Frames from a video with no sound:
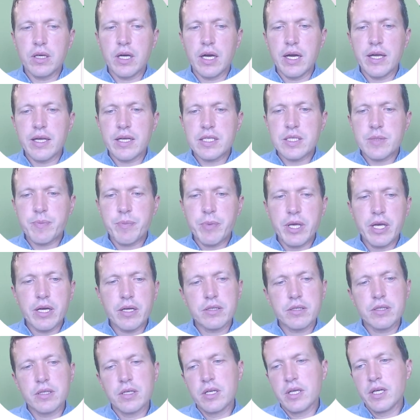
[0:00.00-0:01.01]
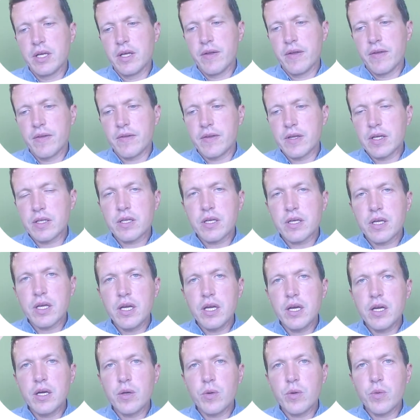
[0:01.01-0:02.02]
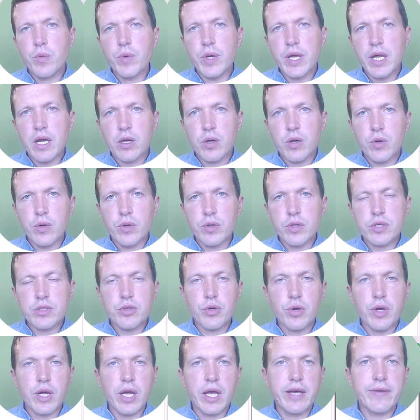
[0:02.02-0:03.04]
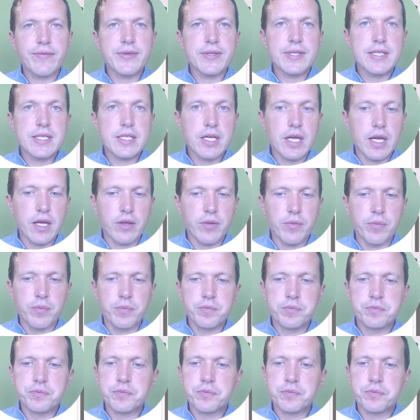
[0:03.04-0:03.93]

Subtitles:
I expect that here we are going to have 10.